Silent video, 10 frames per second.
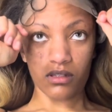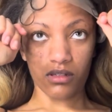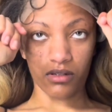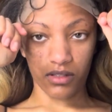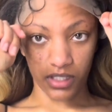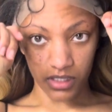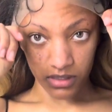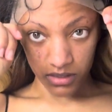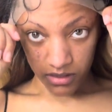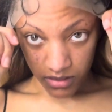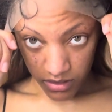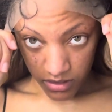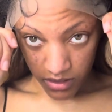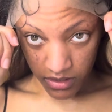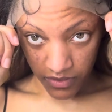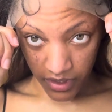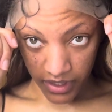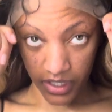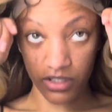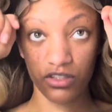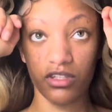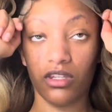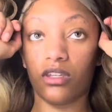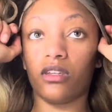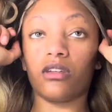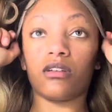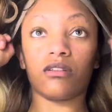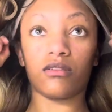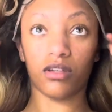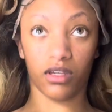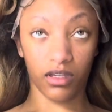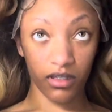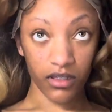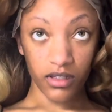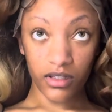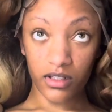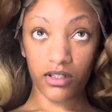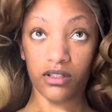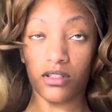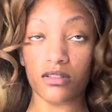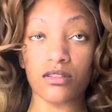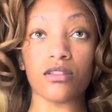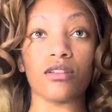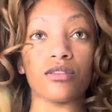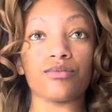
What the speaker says: Oh yes, she is very HD, okay? Let's see.